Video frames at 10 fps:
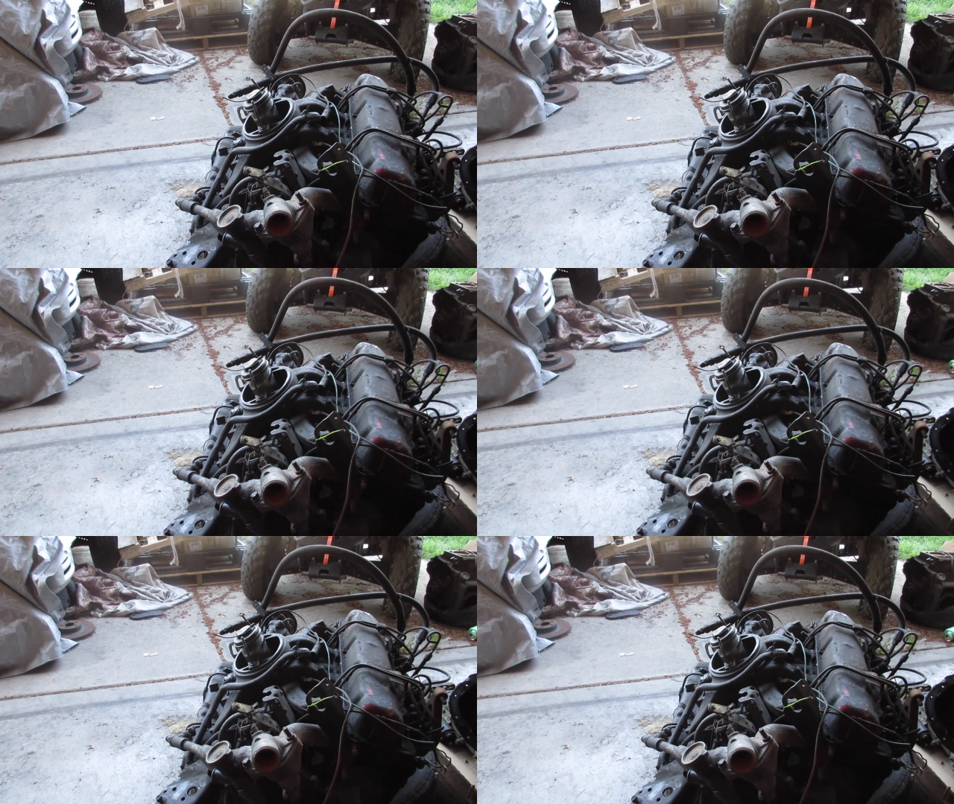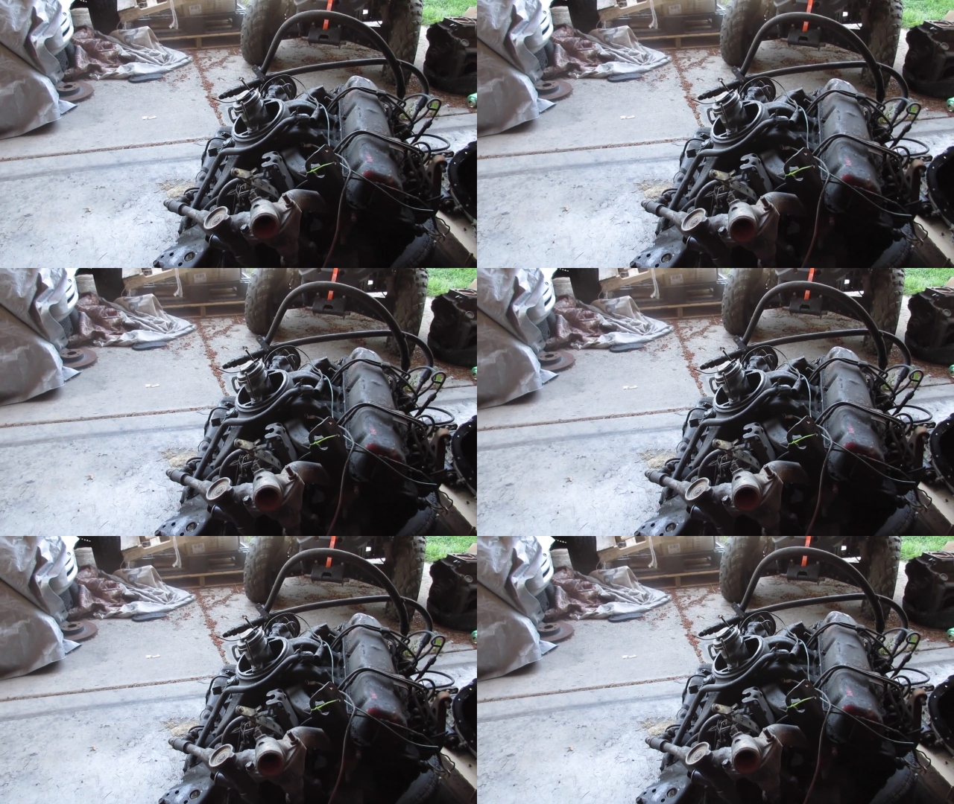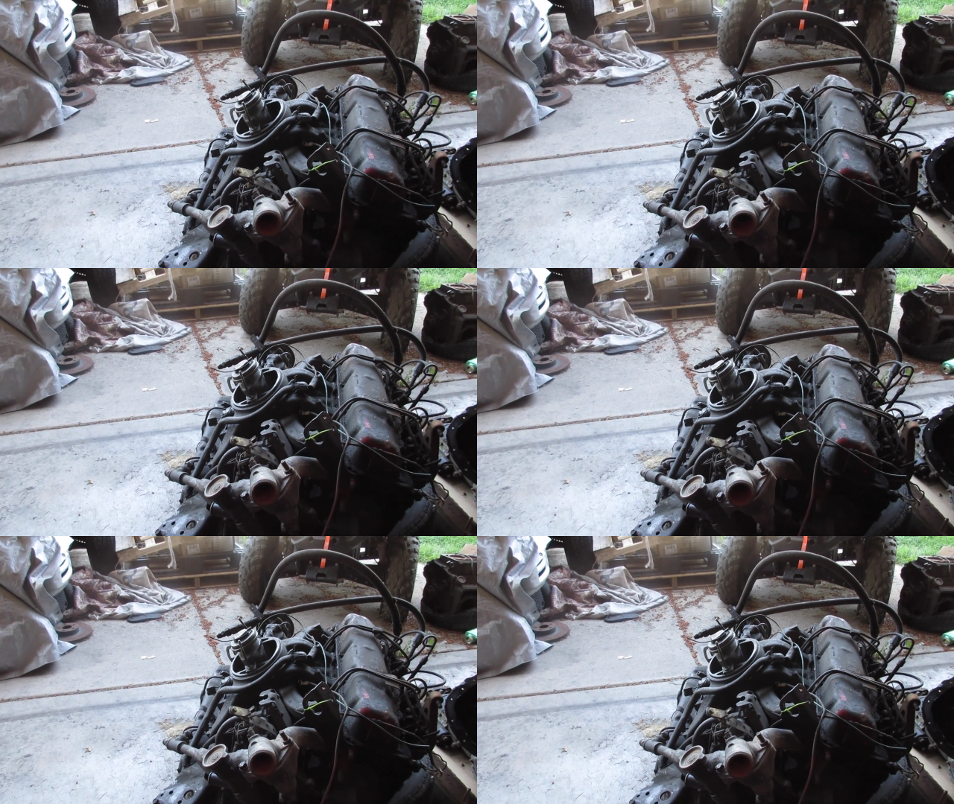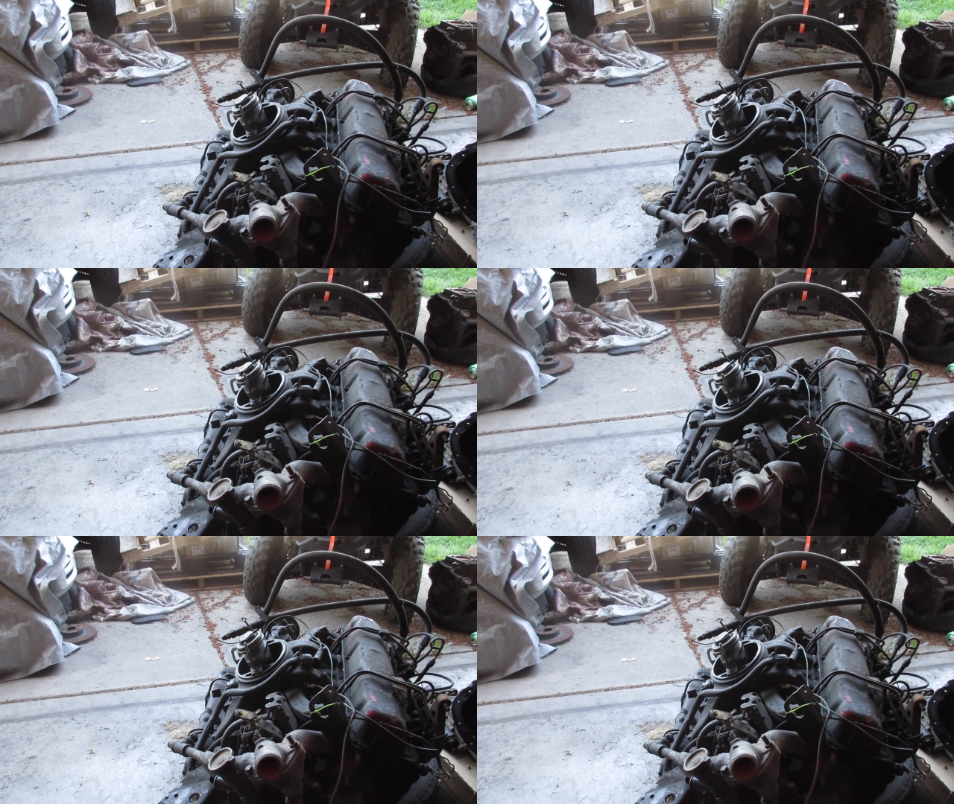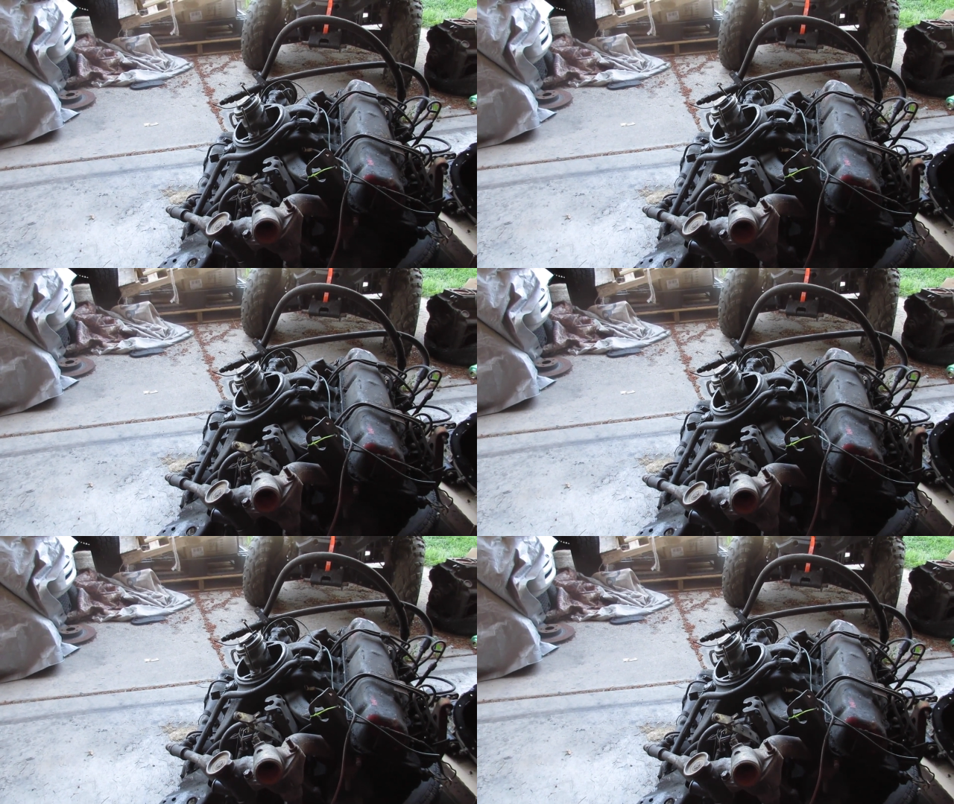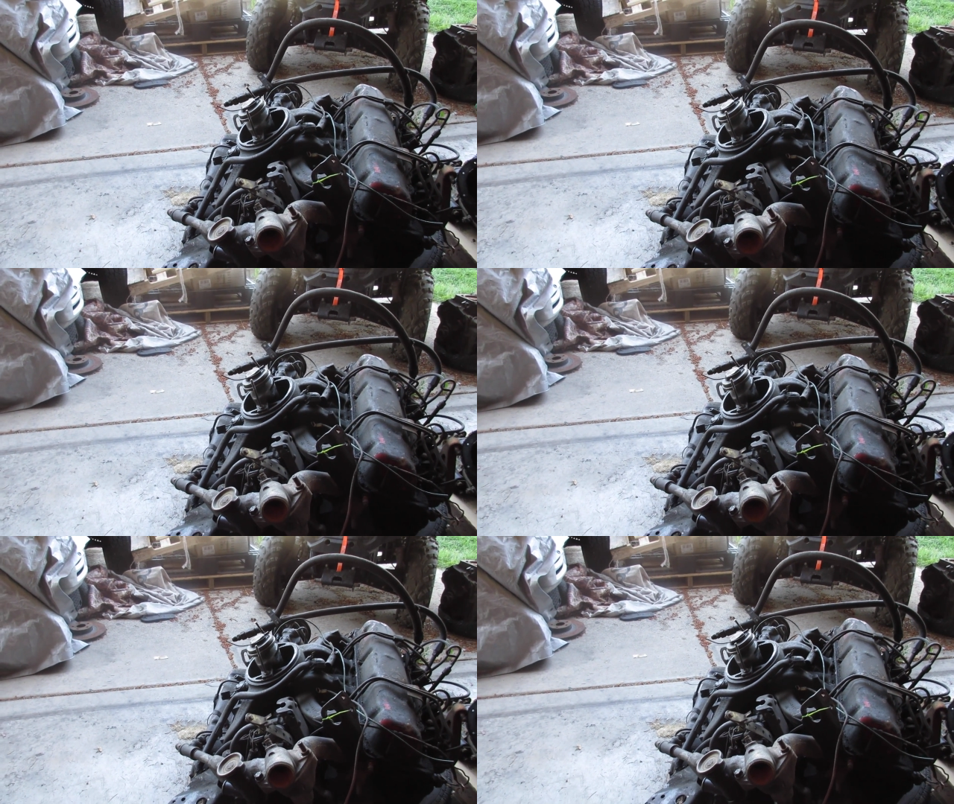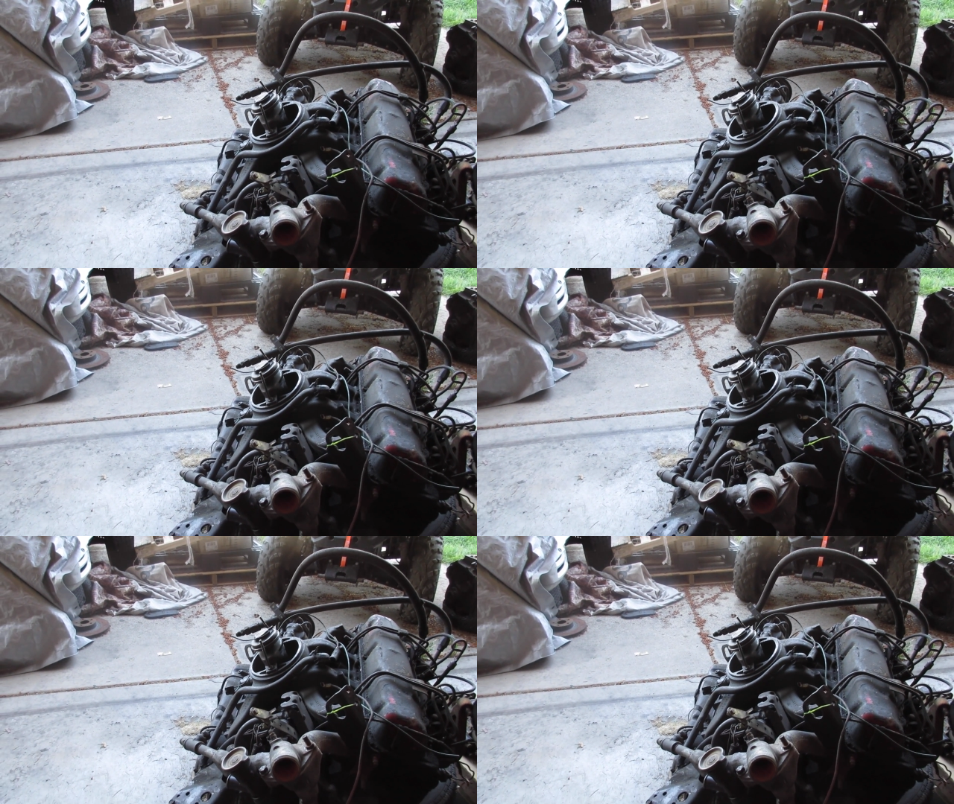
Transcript: [unreadable: no face in view]